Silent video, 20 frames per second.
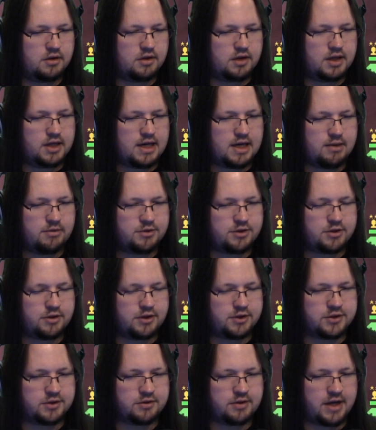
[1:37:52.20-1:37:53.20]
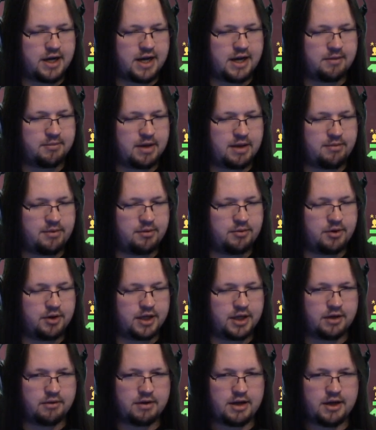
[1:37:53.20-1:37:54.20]
Yeah, I'm sure it's great. Maybe we'll
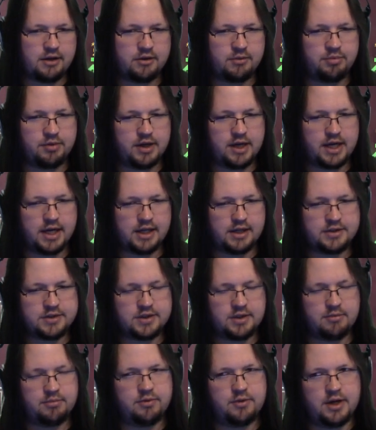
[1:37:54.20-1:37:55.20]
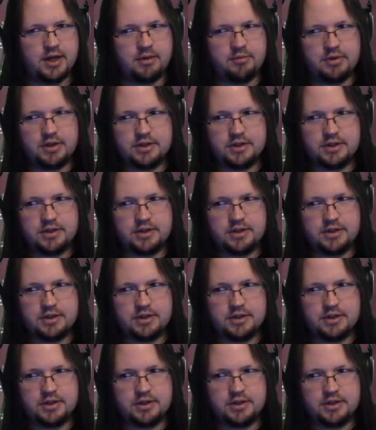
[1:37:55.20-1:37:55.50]
get around to playing it at some point,